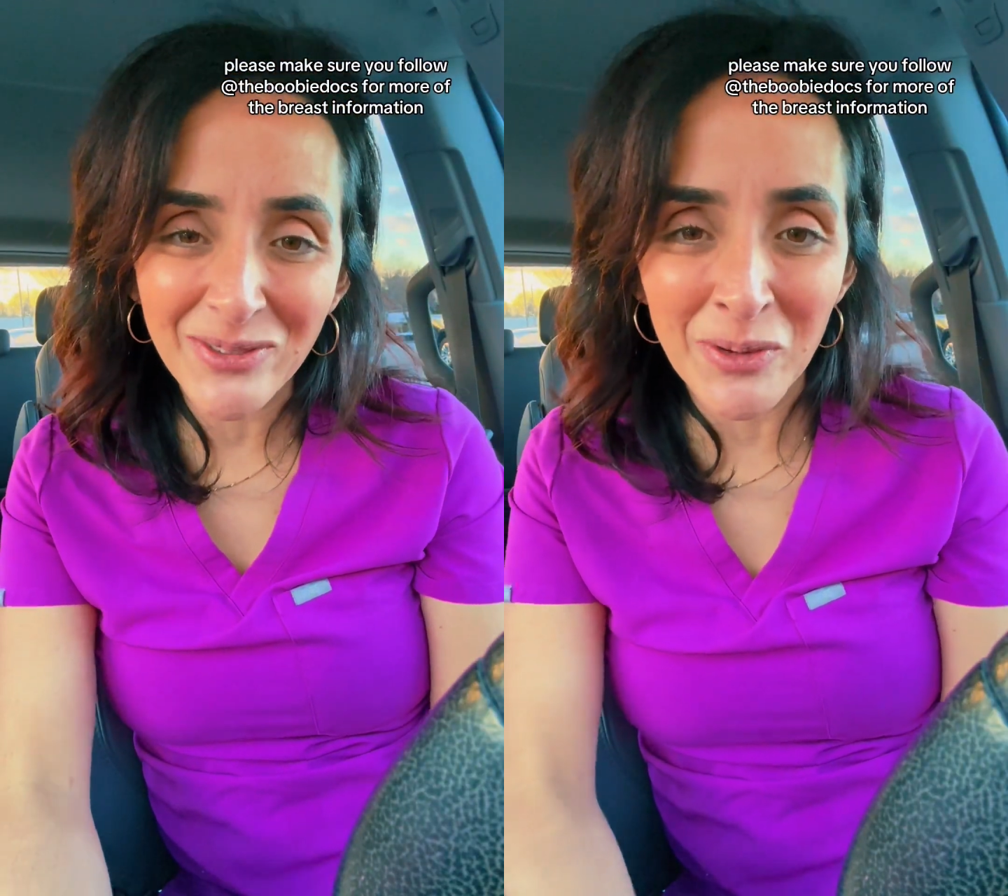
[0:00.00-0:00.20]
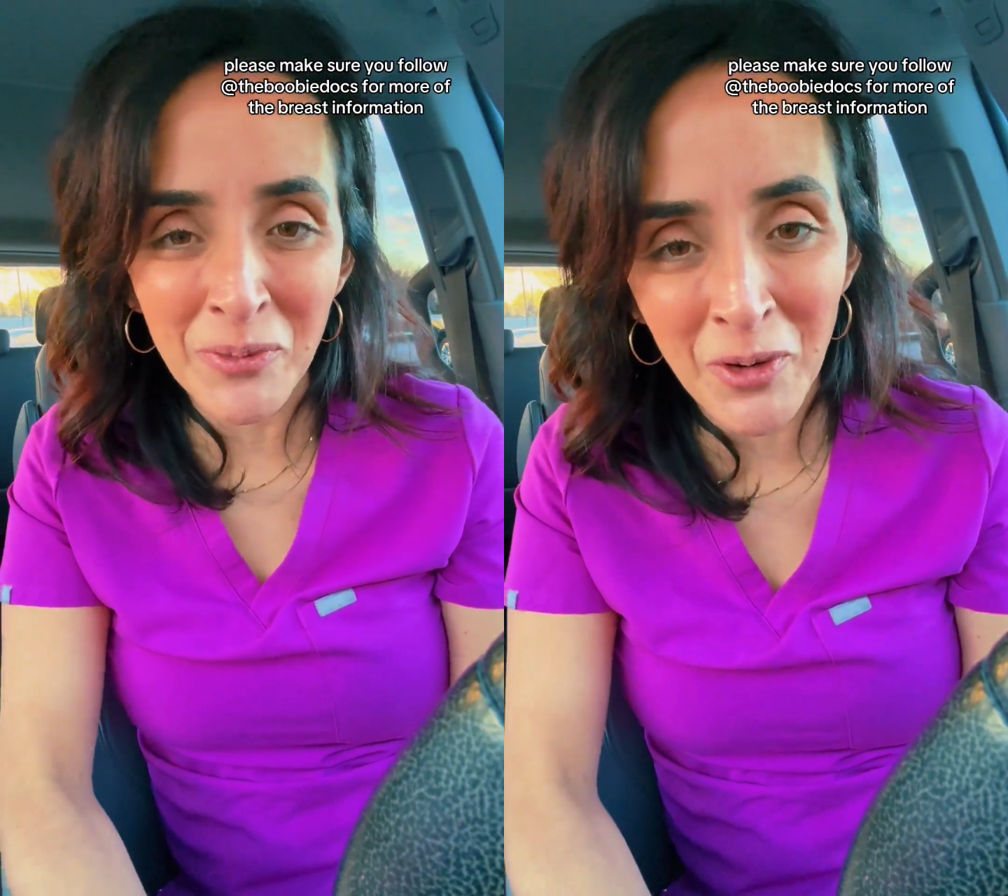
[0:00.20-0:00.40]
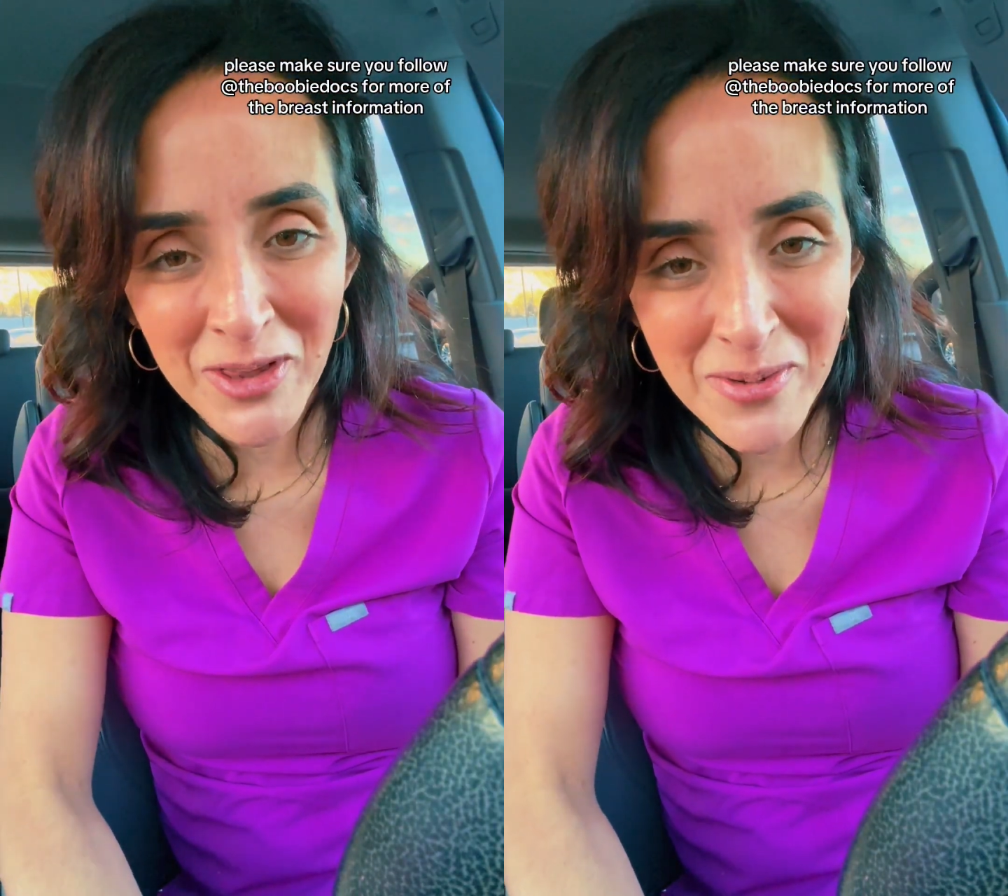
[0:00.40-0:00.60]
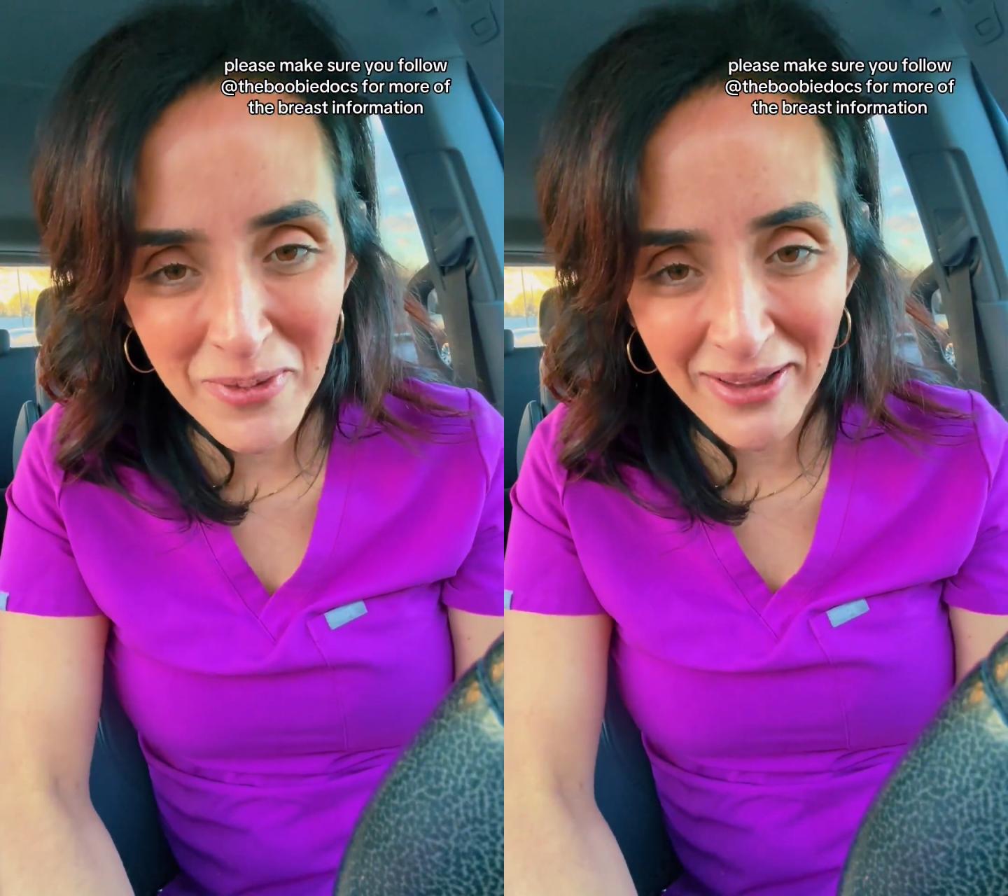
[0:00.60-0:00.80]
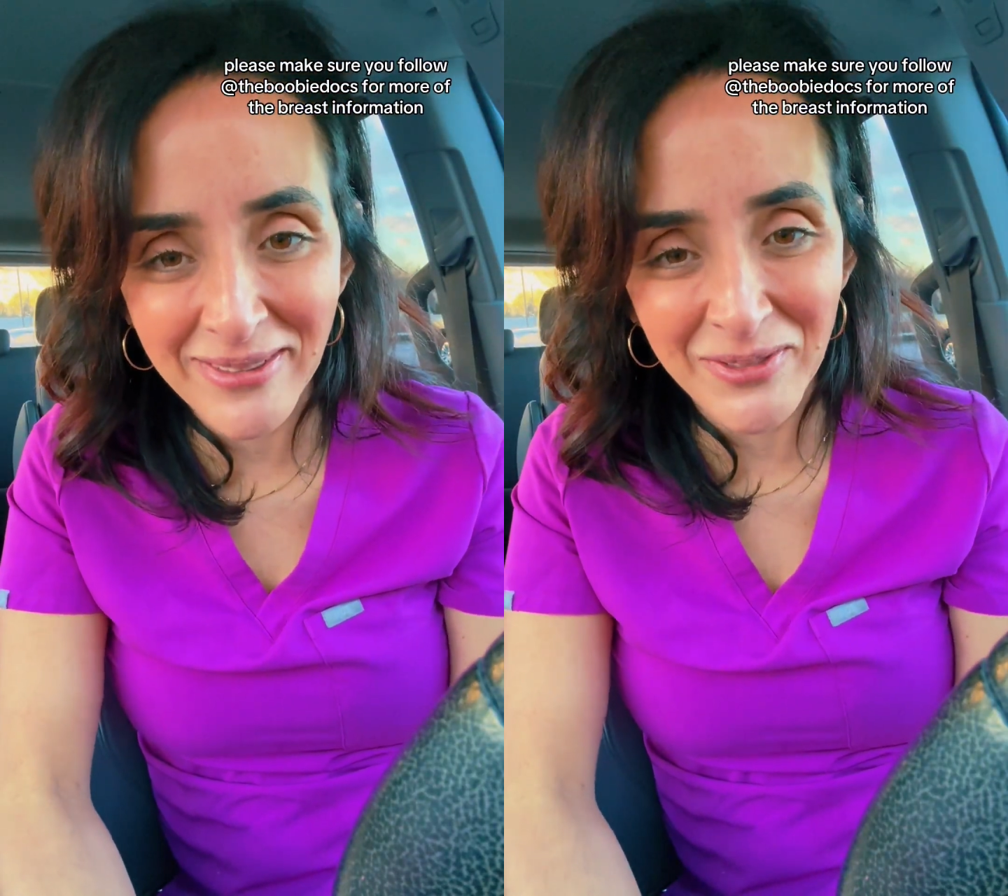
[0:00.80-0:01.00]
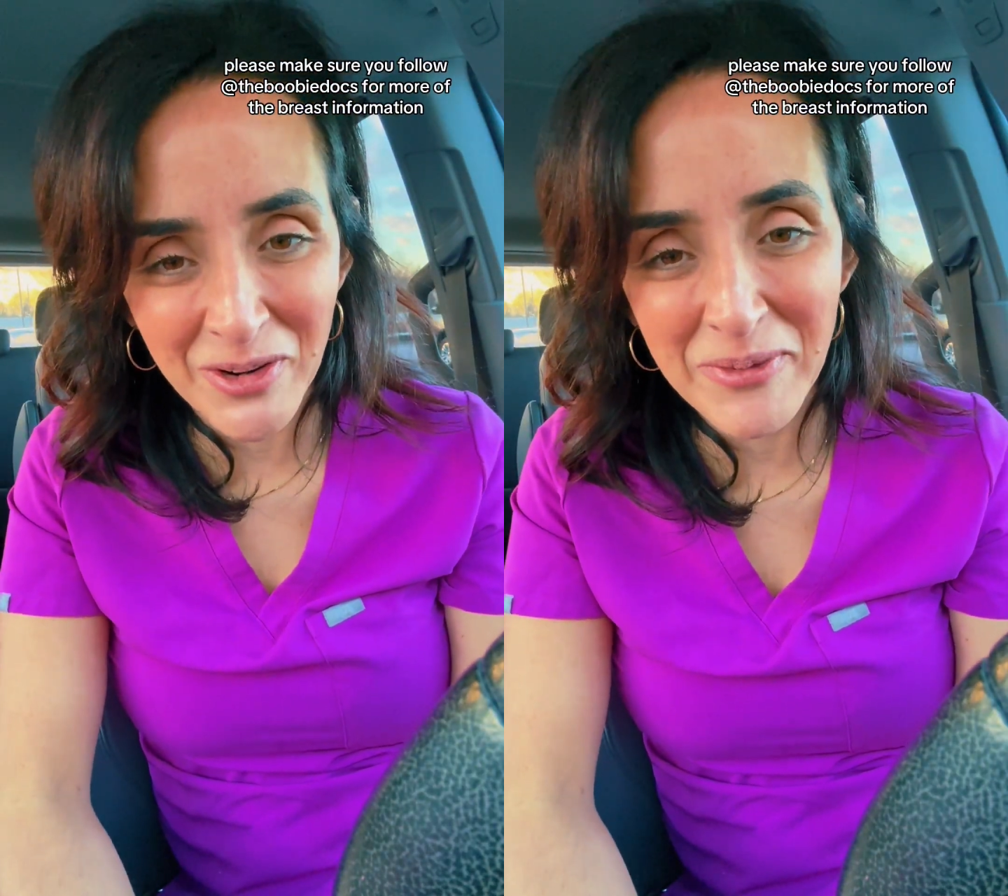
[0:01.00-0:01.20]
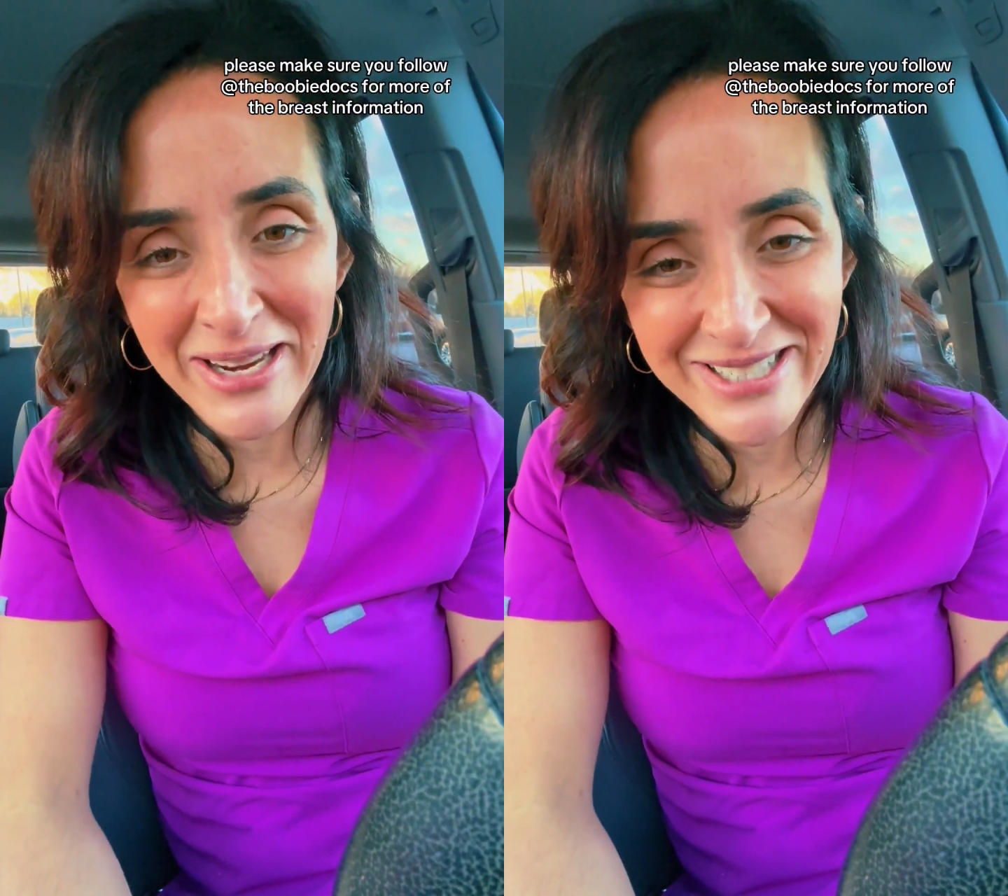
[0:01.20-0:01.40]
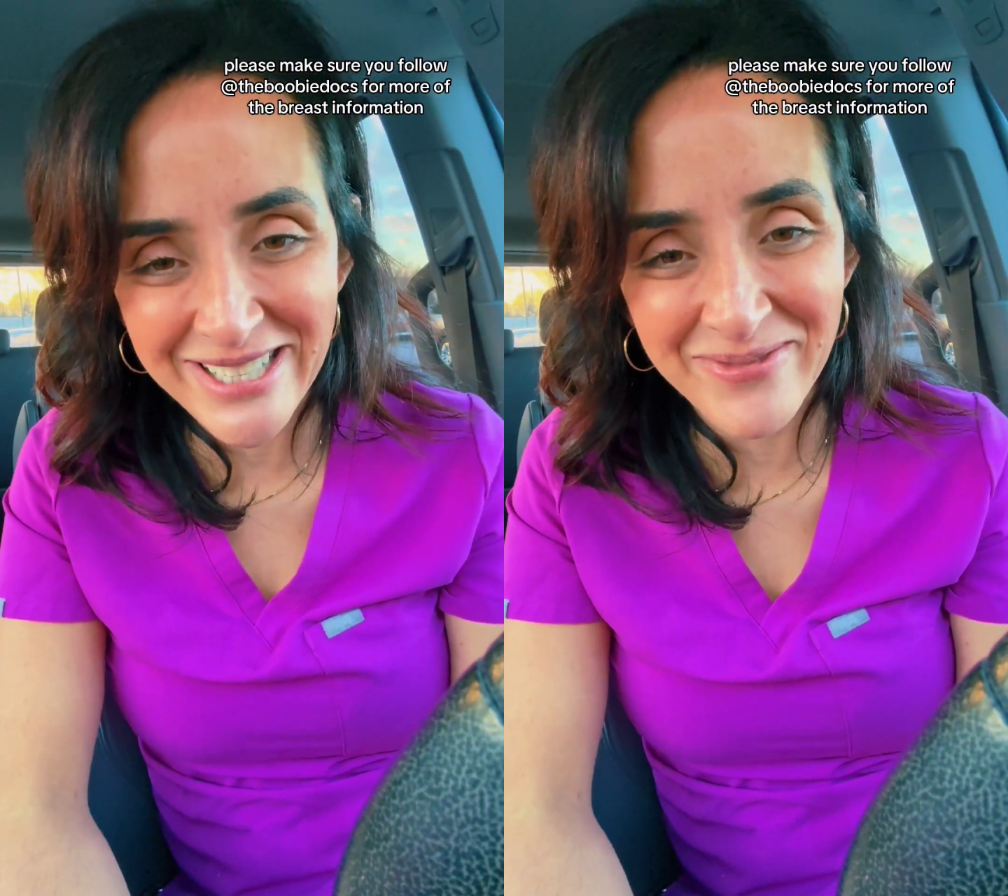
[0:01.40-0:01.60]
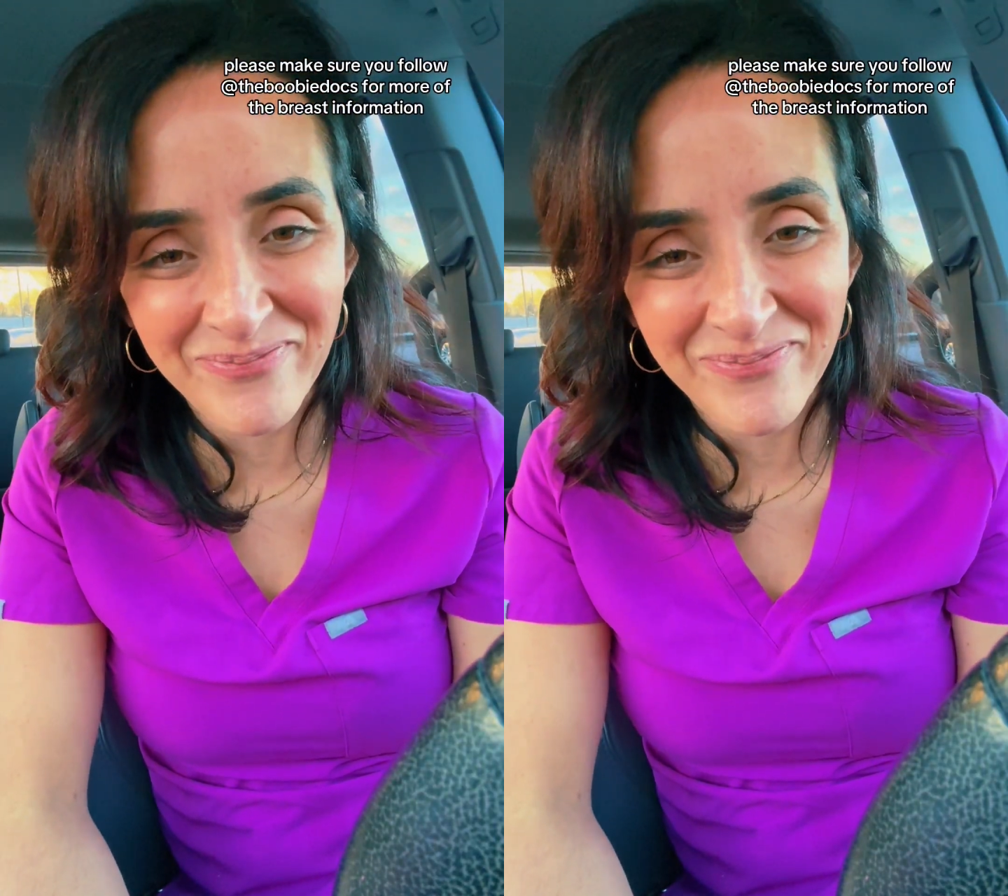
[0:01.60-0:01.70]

for more of the breast information.